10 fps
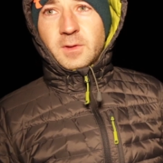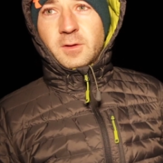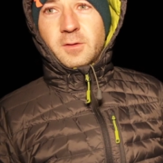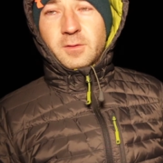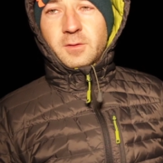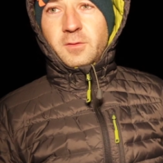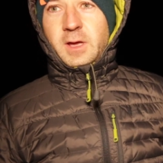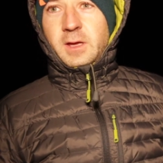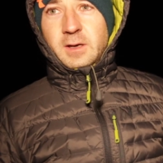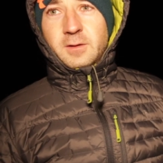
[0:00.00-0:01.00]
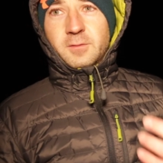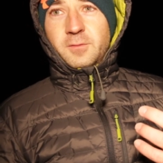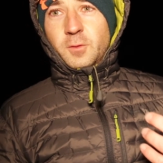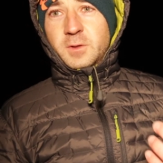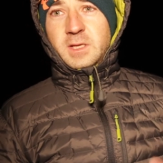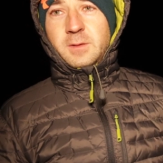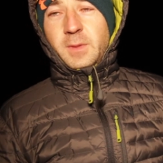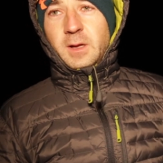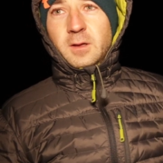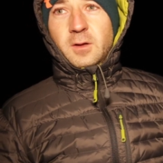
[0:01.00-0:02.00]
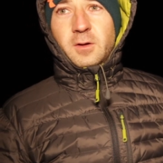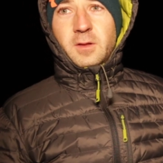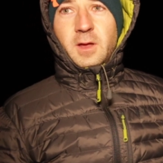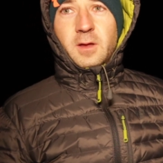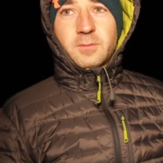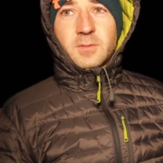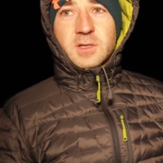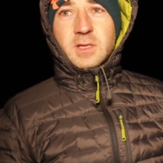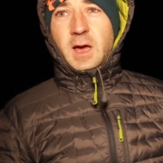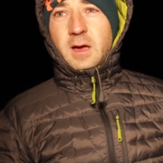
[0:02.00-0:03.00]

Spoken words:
Riken 14mm, or there's the